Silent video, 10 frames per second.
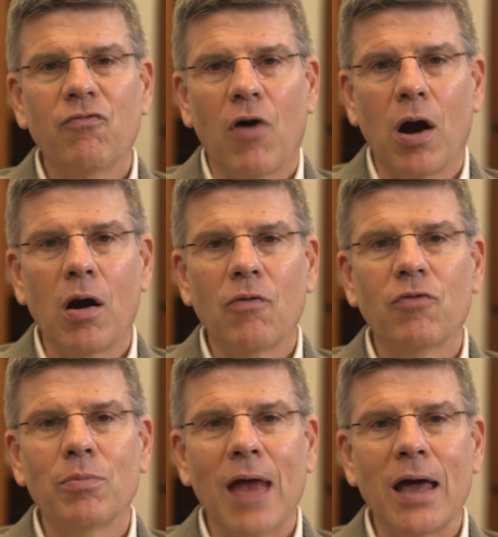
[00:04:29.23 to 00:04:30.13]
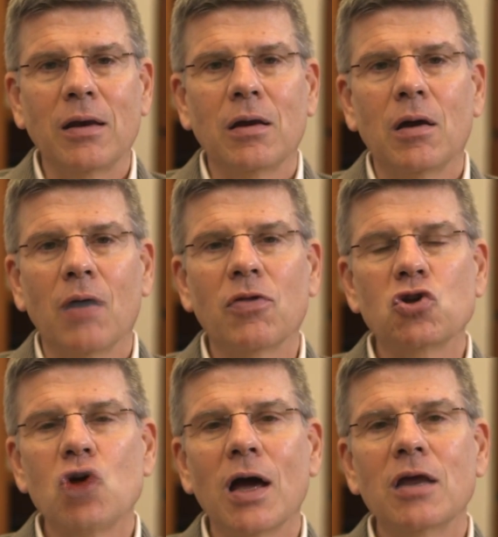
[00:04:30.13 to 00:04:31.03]
far from that of the
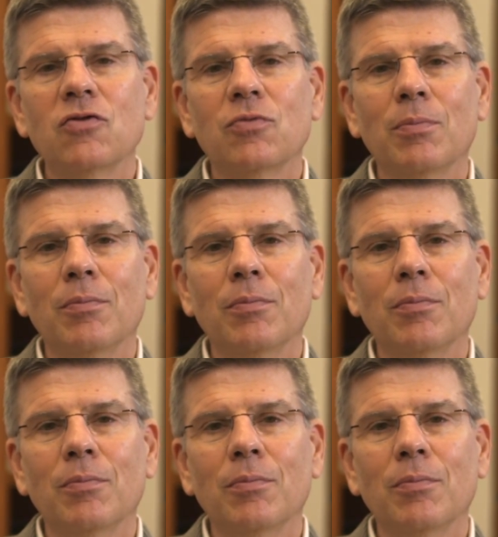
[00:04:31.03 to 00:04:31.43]
Chinese